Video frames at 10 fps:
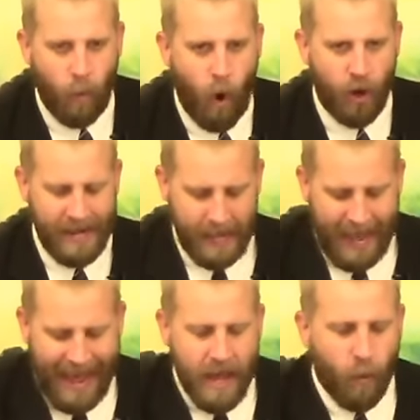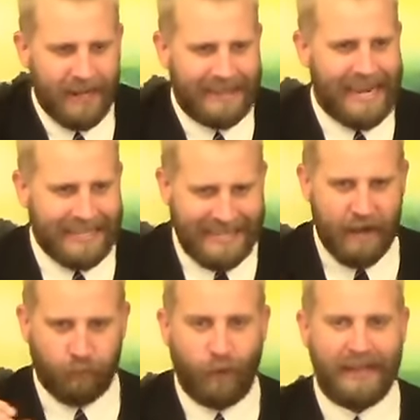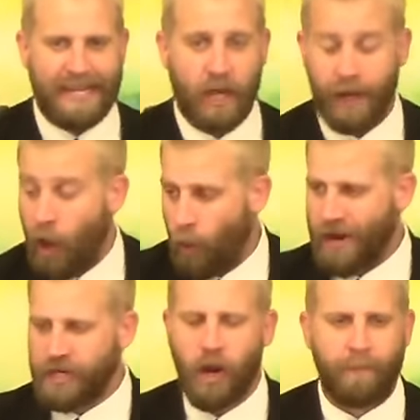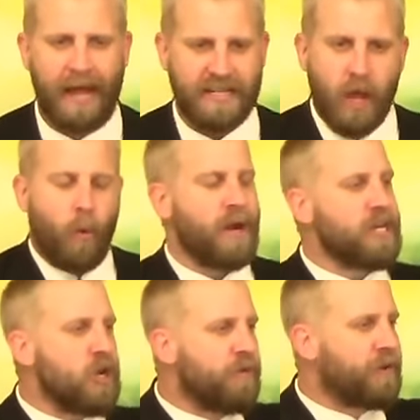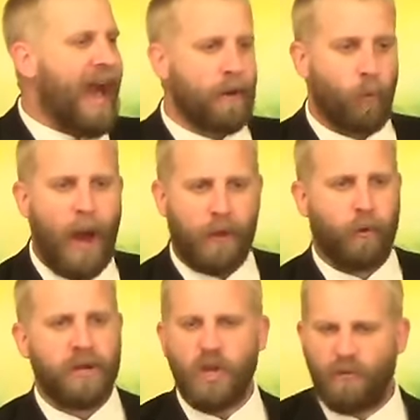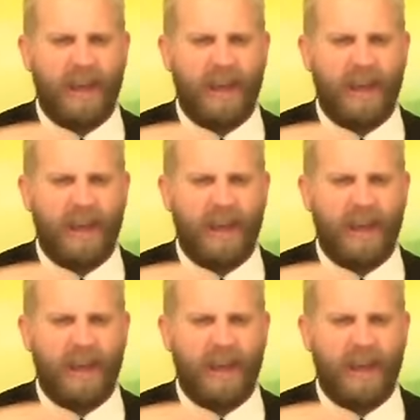the warning, hey, when things get really good, when you're blessed, when you've got wealth, when you've